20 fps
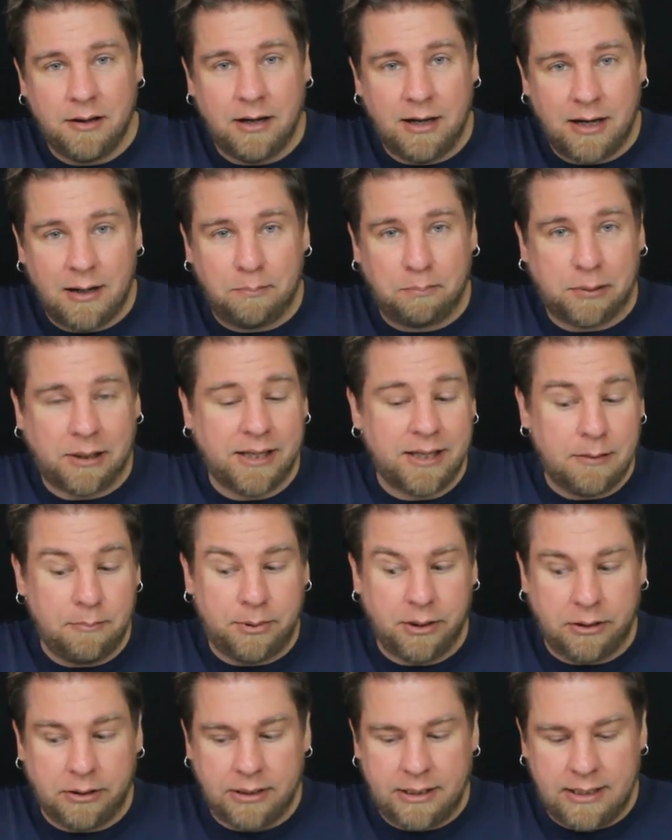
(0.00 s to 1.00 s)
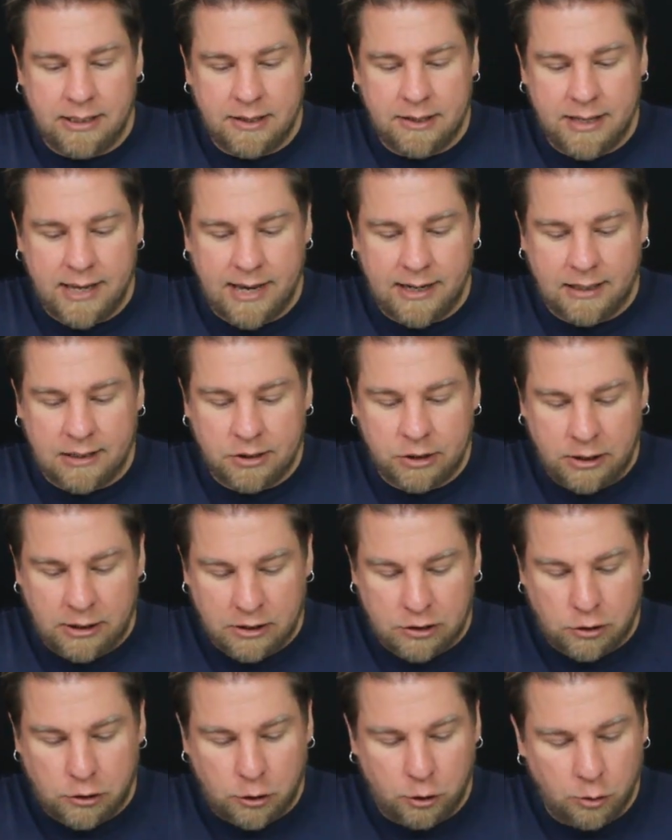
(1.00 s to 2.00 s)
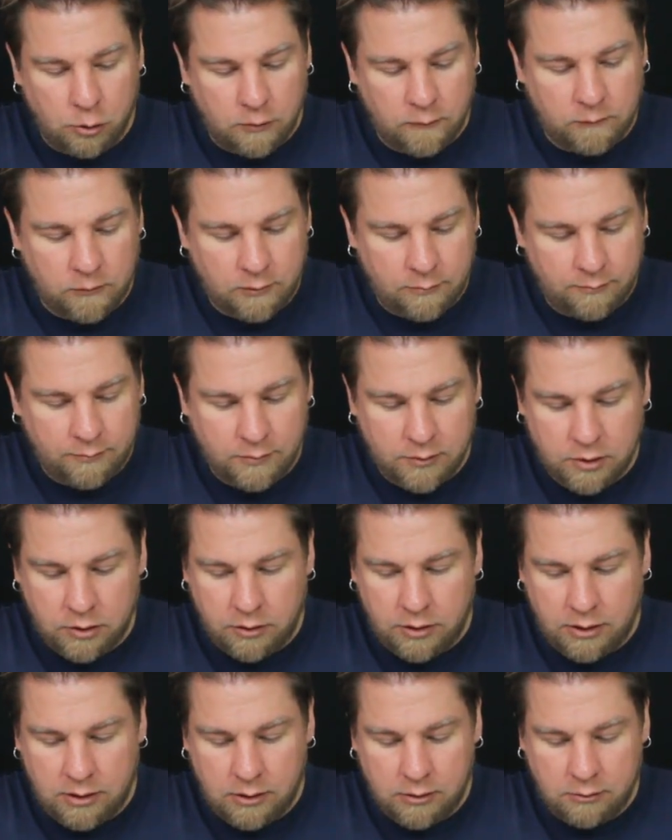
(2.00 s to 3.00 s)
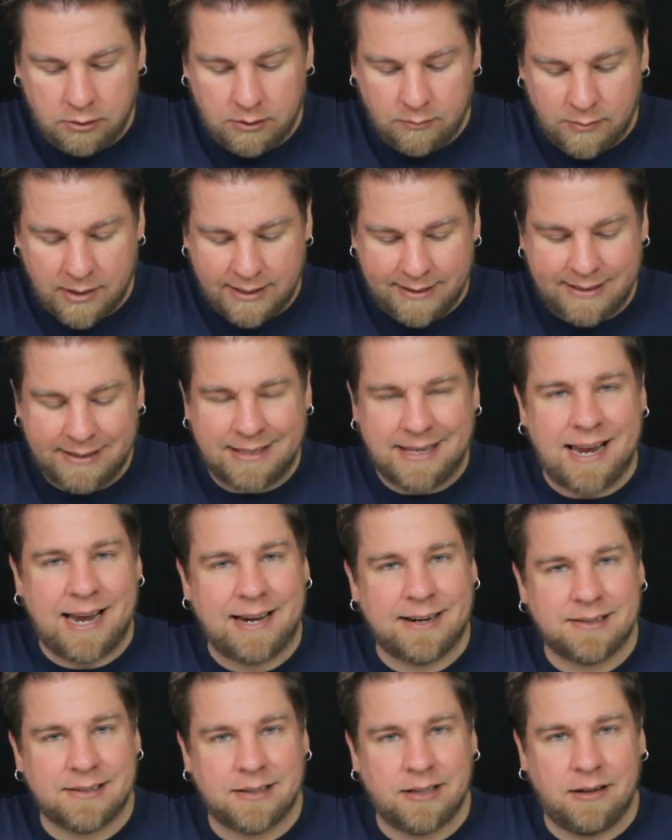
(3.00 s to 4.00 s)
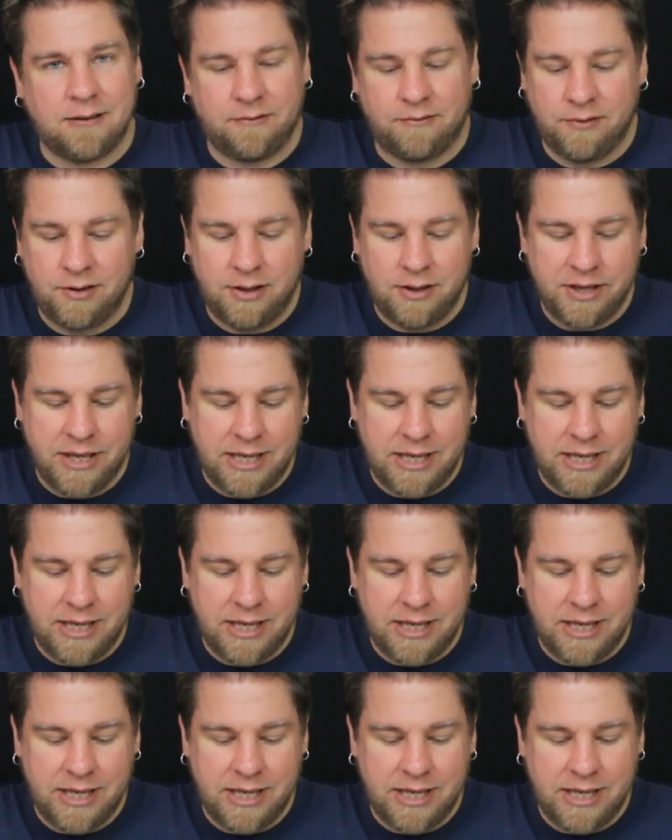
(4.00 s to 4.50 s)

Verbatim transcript: uh, playability in that, because you get two of them, so you can do some nice attack stuff.